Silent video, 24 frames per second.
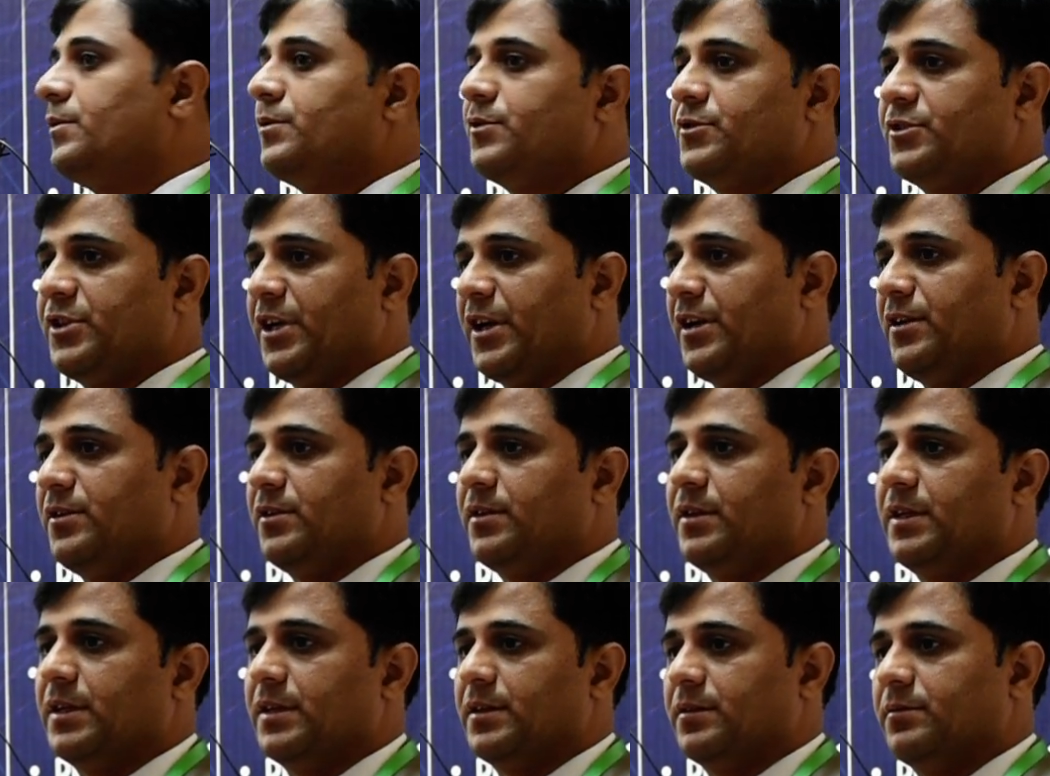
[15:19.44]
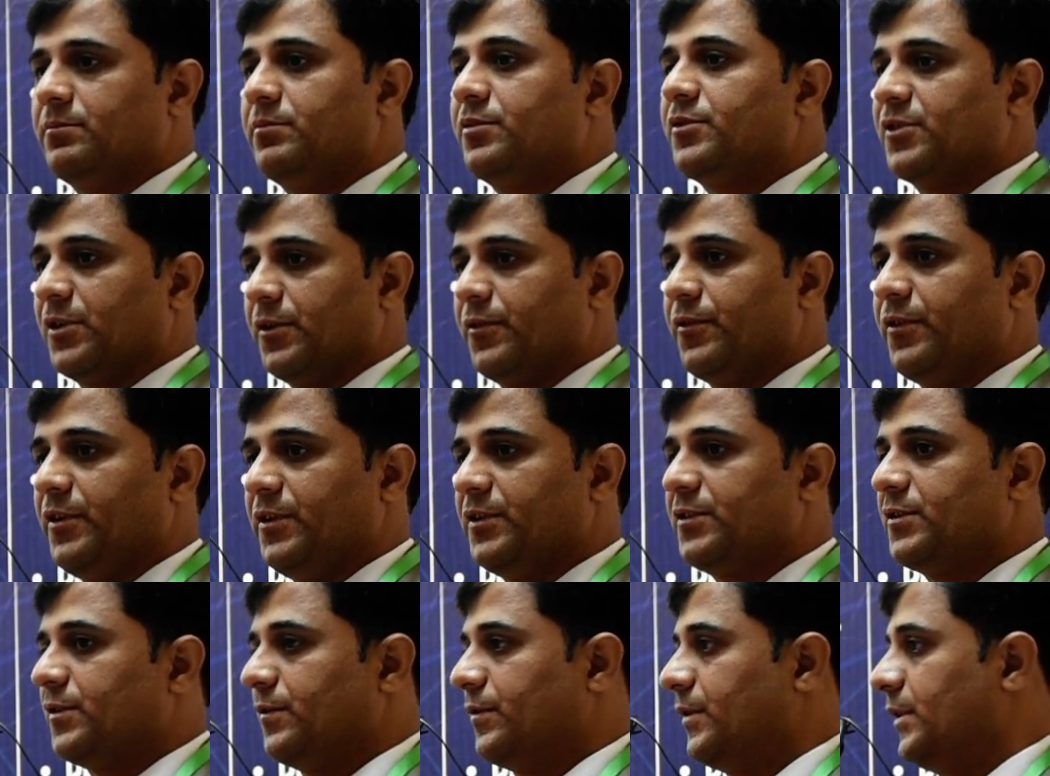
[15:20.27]
changed the
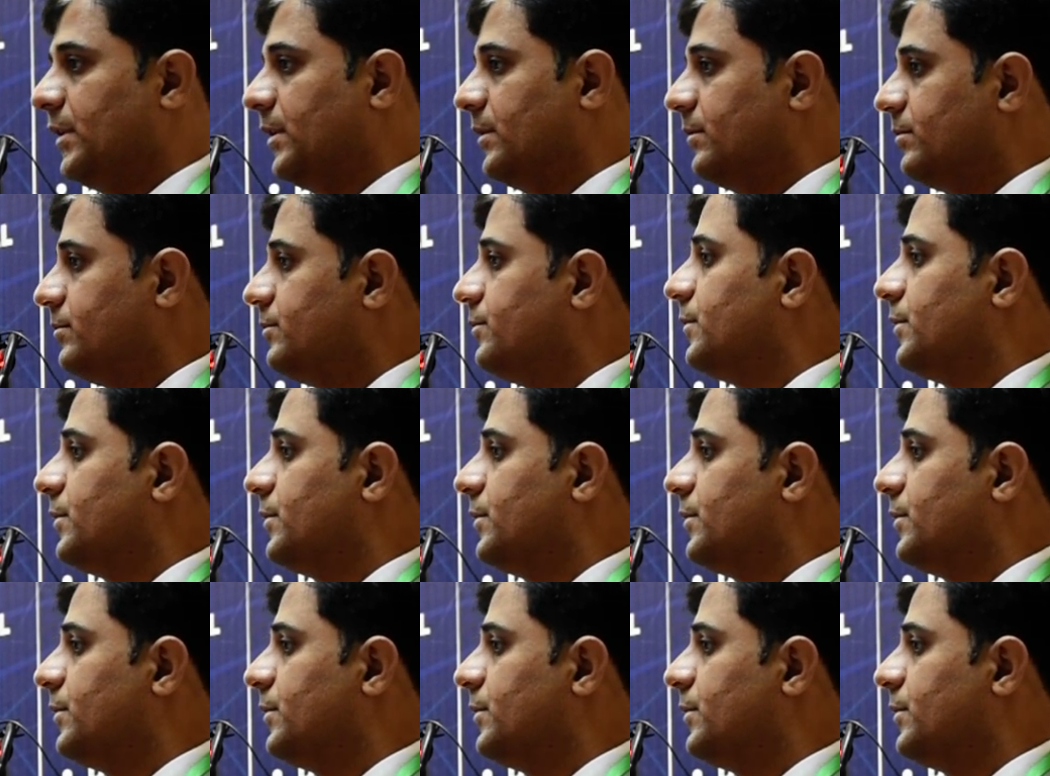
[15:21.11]
surface of the